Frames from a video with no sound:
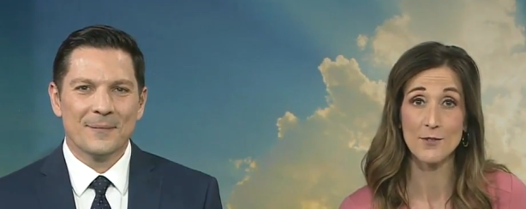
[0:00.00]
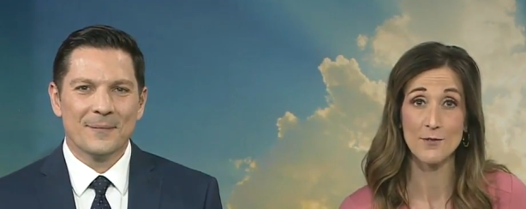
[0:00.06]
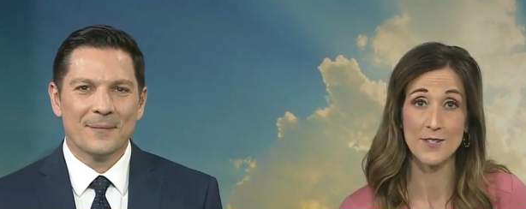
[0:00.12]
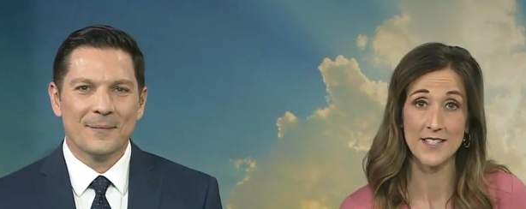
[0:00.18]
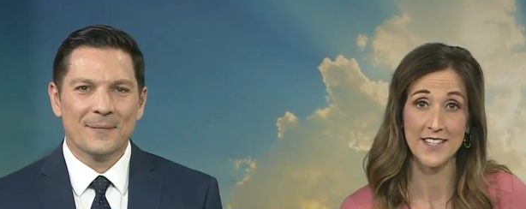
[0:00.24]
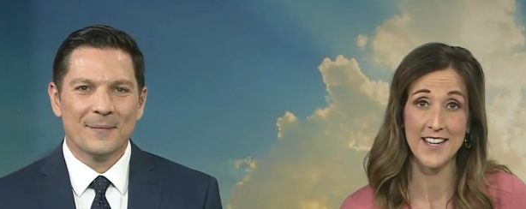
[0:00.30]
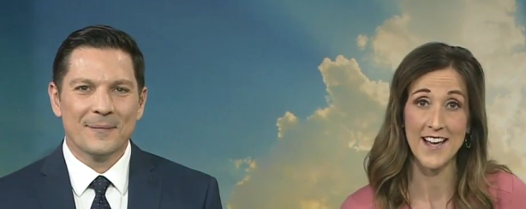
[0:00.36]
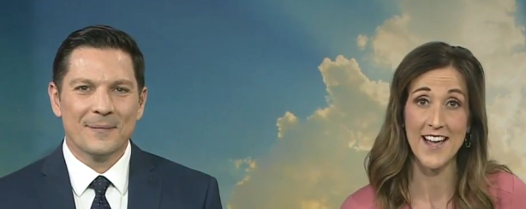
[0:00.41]

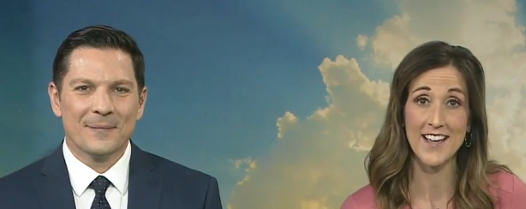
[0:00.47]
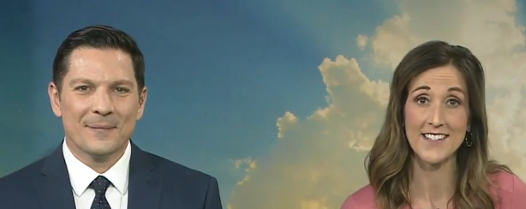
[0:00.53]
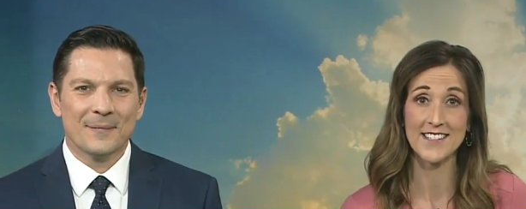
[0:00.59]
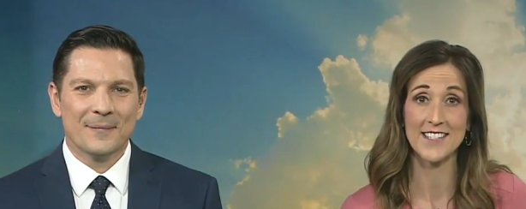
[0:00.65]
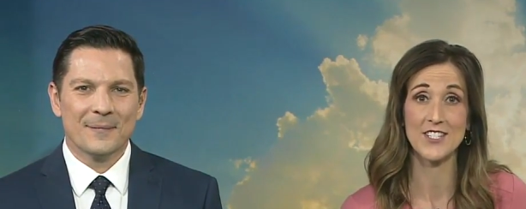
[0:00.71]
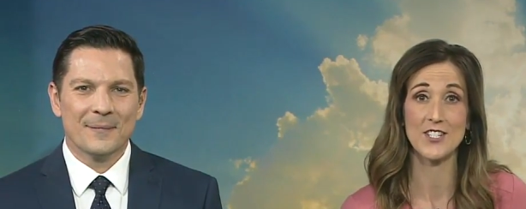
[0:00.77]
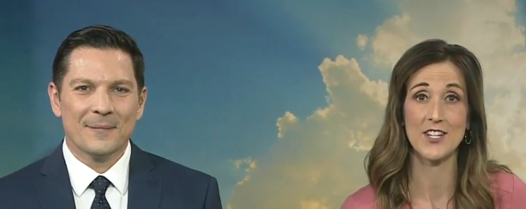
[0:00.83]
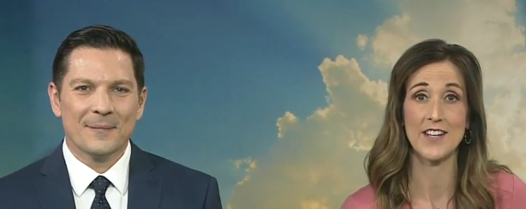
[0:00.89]
Speaker 1: Carissa
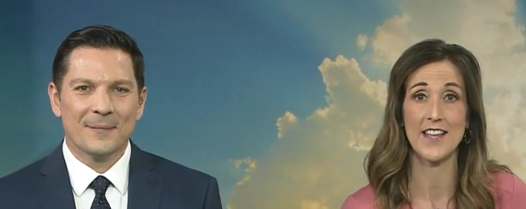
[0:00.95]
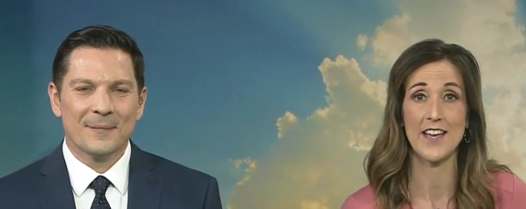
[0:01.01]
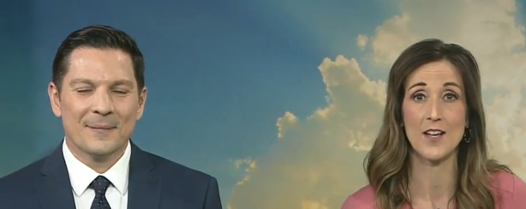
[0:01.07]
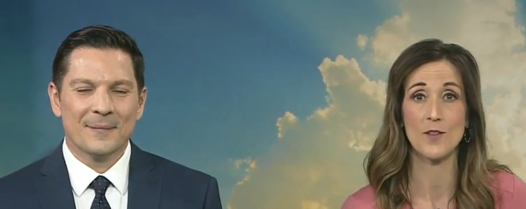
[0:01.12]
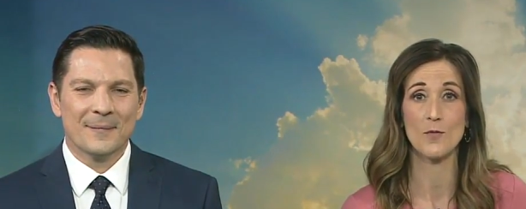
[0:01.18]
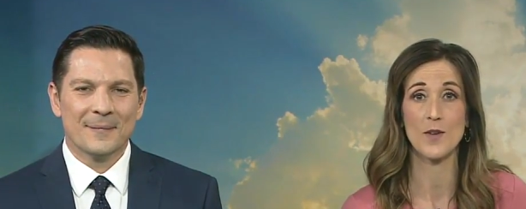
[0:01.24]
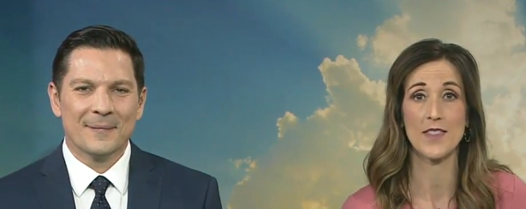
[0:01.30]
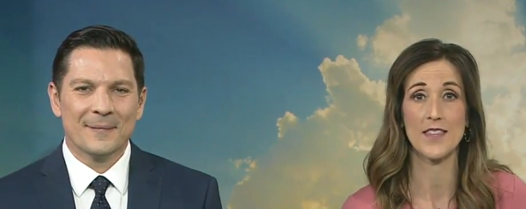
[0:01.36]
Cox and Jen
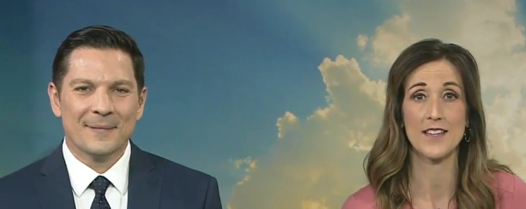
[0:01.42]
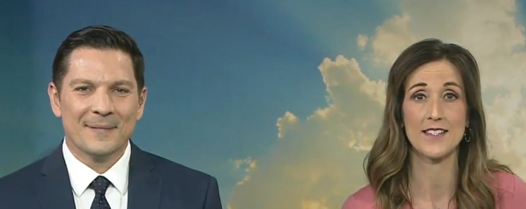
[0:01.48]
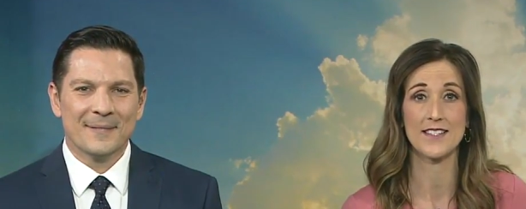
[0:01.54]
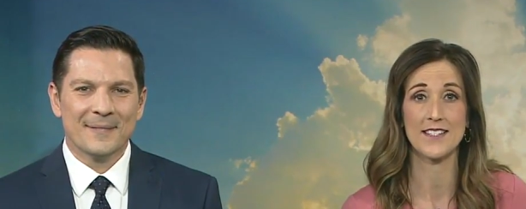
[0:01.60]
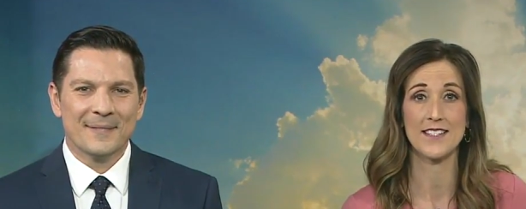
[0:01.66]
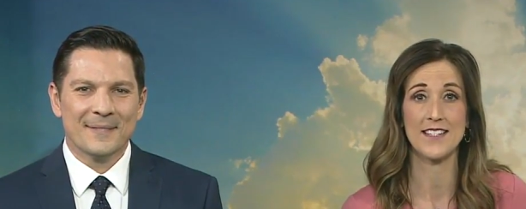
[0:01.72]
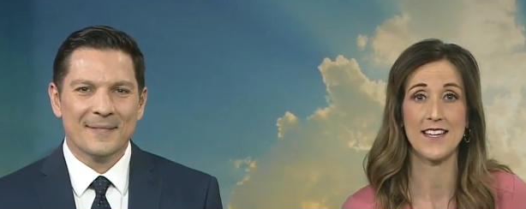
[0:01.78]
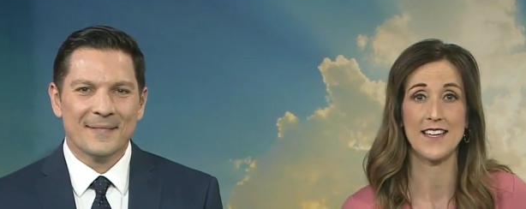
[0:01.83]
Helm with
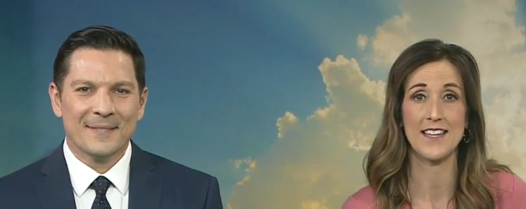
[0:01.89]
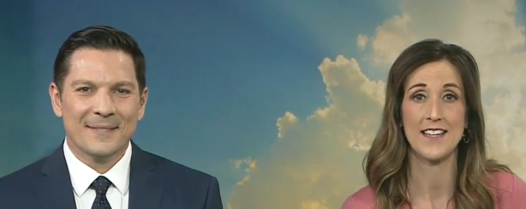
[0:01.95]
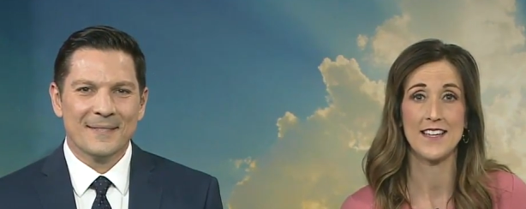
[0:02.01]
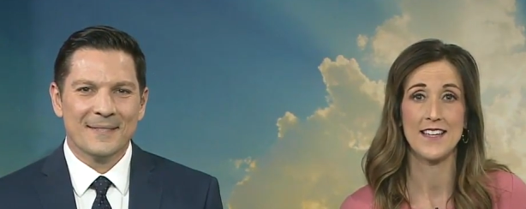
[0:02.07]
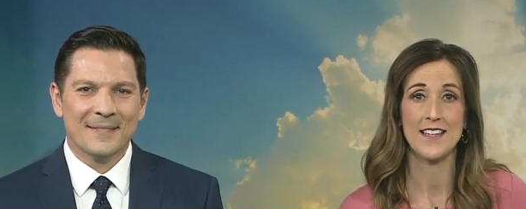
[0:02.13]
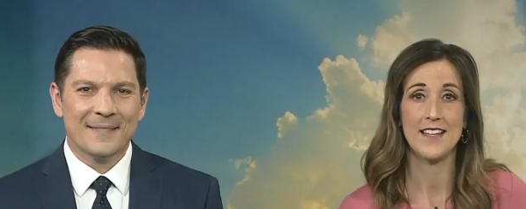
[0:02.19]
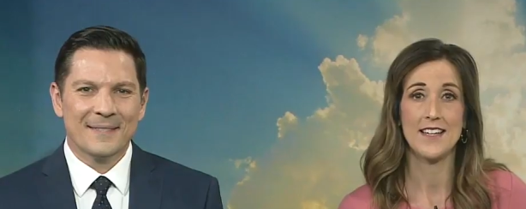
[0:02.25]
us today